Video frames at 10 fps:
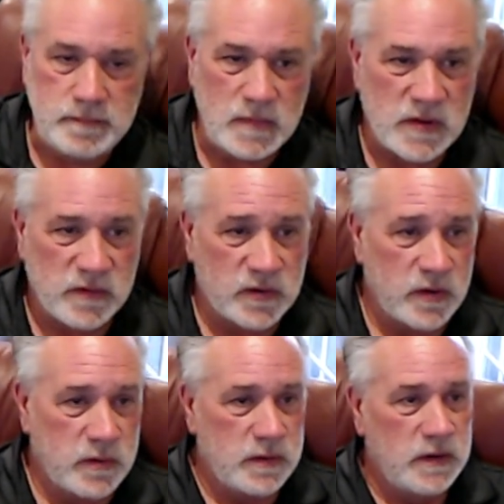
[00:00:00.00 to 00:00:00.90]

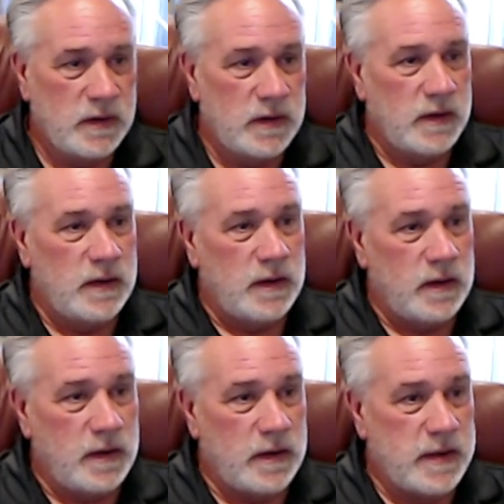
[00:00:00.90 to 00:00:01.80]
So,
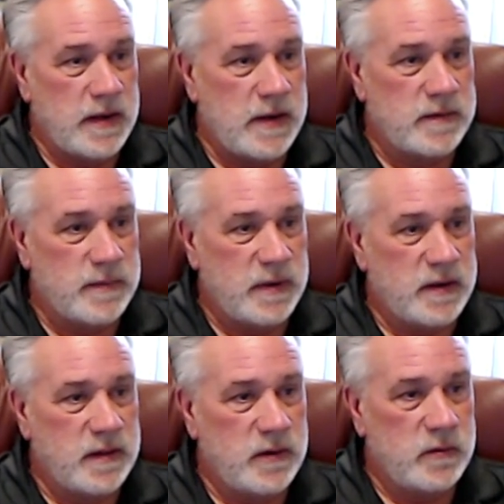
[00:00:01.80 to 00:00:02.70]
all right, guys, let me
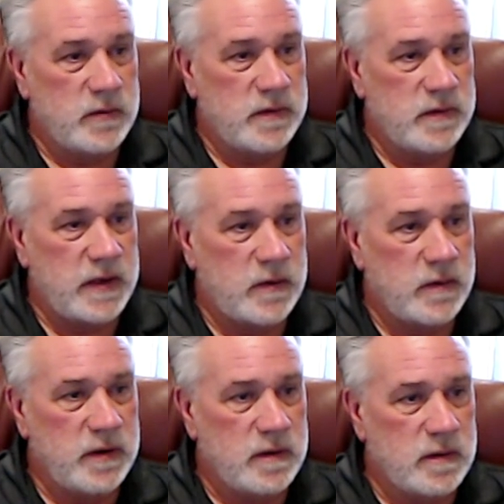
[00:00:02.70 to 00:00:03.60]
close this out
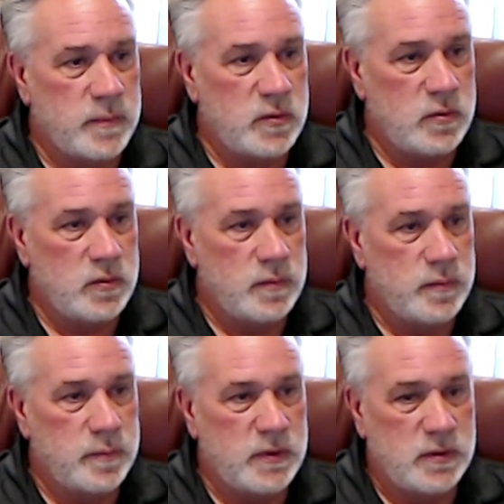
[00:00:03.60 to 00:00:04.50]
here. Boom,
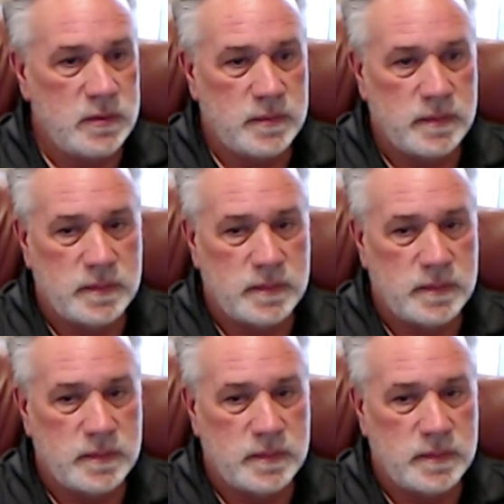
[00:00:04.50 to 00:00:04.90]
boom.